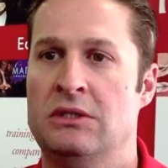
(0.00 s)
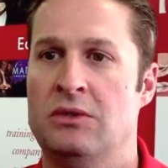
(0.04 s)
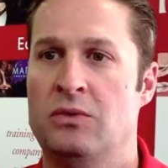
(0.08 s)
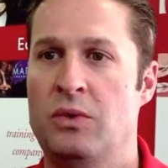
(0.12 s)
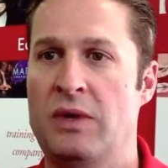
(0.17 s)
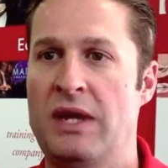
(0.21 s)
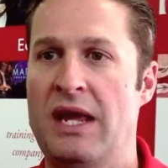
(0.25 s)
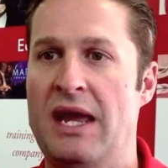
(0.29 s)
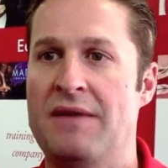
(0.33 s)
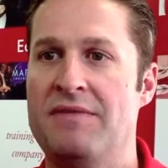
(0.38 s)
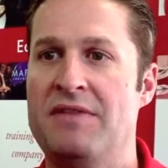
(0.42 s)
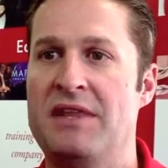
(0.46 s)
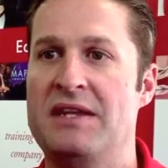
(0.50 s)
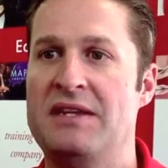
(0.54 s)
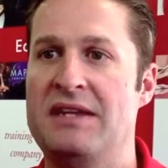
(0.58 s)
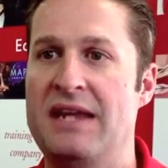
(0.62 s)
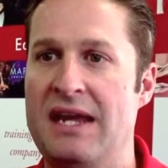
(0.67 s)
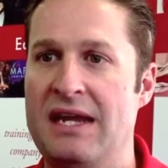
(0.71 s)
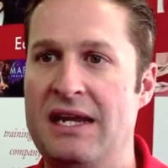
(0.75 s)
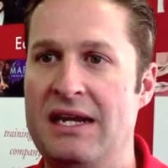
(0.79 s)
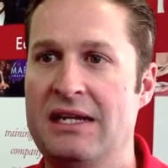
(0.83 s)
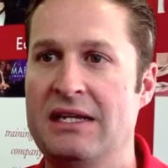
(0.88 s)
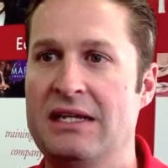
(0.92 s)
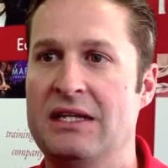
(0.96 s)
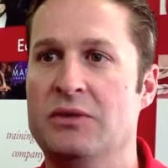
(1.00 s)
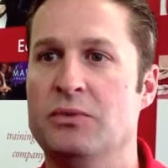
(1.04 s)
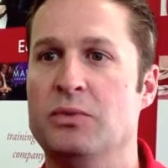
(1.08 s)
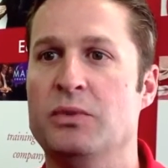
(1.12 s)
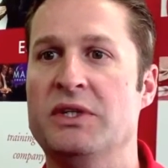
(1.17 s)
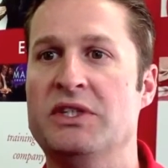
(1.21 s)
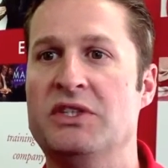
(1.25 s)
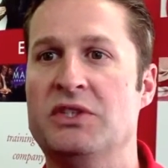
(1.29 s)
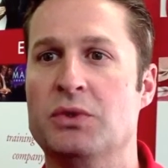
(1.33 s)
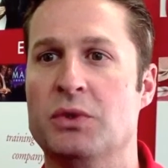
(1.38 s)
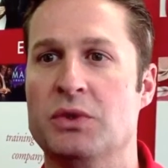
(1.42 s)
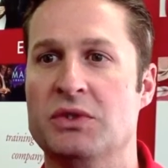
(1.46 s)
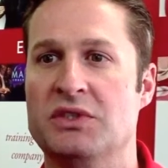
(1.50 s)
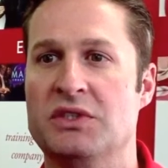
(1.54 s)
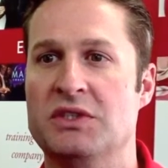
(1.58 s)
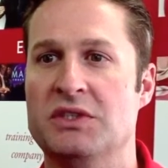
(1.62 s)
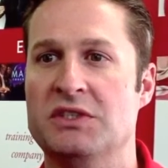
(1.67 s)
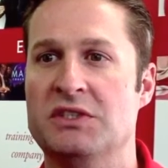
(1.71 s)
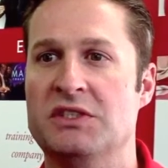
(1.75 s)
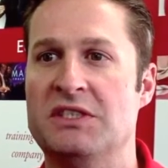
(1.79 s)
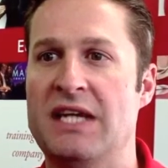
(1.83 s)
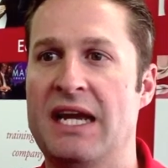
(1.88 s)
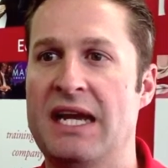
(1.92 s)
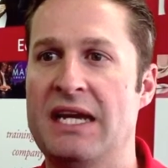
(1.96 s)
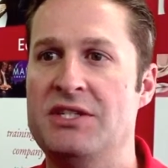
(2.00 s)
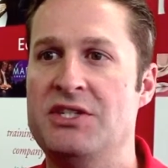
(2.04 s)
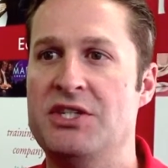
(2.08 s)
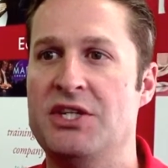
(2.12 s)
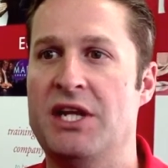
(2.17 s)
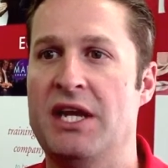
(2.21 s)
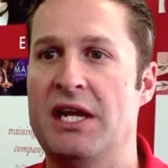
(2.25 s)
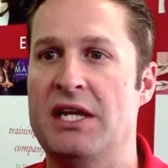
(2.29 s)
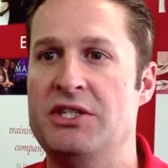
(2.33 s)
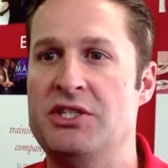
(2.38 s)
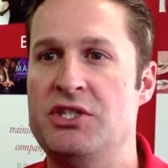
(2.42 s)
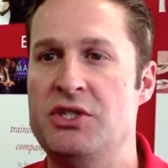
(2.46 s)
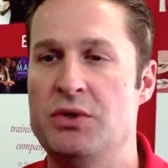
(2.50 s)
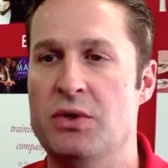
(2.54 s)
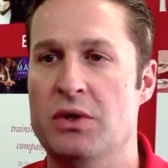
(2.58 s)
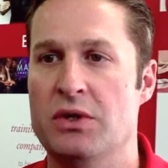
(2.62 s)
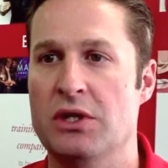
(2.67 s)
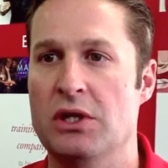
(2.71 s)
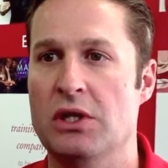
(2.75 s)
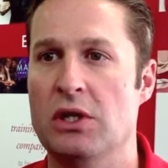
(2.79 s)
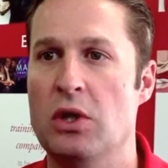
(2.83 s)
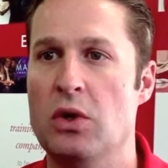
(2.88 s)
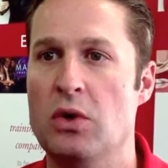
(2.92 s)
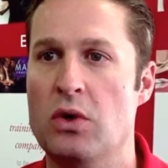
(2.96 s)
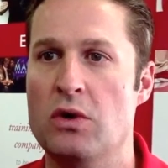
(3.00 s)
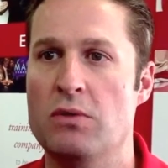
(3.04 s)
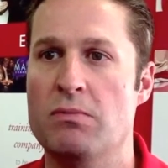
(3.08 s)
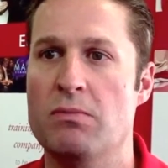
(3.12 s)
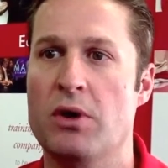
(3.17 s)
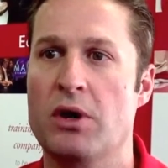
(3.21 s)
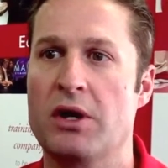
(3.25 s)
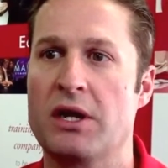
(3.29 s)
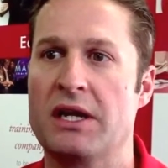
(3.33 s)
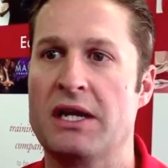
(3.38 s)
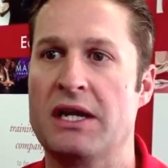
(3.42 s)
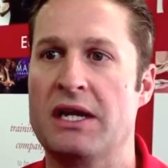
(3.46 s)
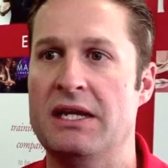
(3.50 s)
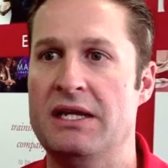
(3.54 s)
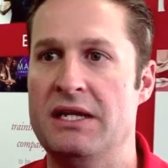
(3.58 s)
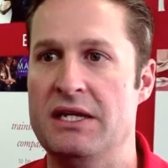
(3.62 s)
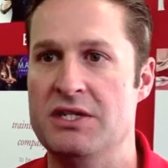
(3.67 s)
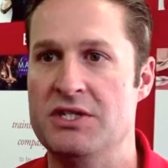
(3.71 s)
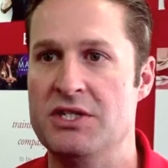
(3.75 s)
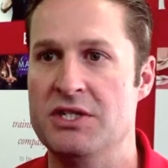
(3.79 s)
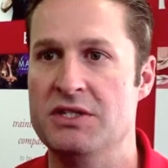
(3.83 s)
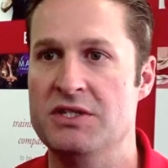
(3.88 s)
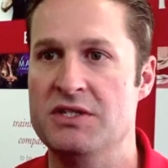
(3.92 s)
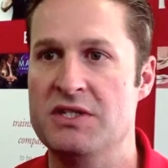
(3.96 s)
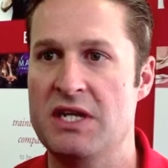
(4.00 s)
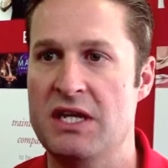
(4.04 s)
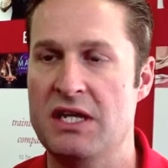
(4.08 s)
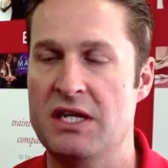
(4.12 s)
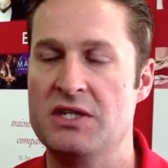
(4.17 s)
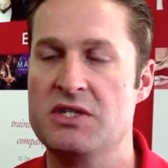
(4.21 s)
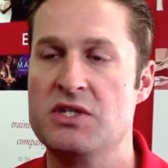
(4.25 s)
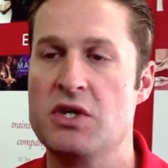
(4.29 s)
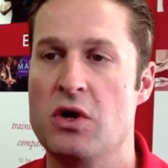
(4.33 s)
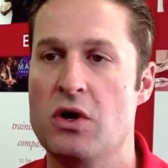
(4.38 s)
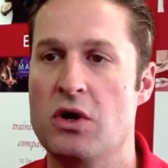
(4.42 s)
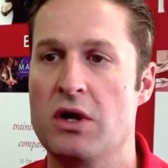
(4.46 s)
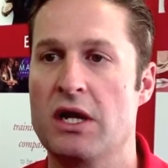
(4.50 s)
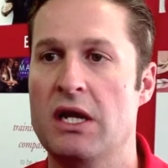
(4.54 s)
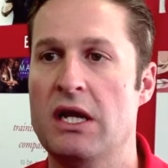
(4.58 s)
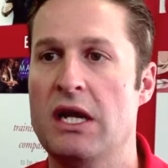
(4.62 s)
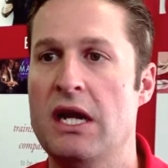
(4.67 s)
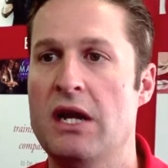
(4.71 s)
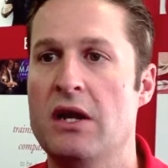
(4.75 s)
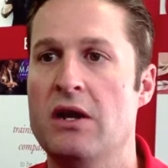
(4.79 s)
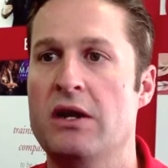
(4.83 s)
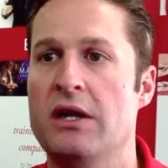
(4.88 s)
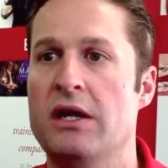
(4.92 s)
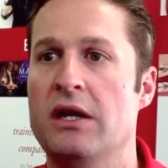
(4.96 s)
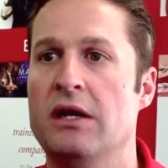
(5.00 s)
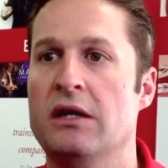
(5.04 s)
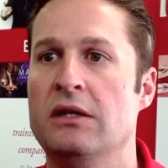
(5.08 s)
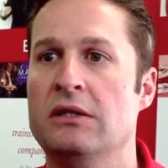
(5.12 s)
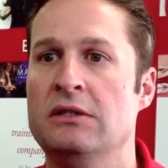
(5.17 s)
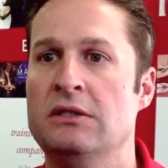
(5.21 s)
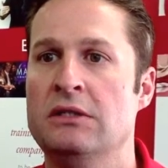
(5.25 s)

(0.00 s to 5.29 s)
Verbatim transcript: We have the data and resources to educate you on the local market conditions in a target area.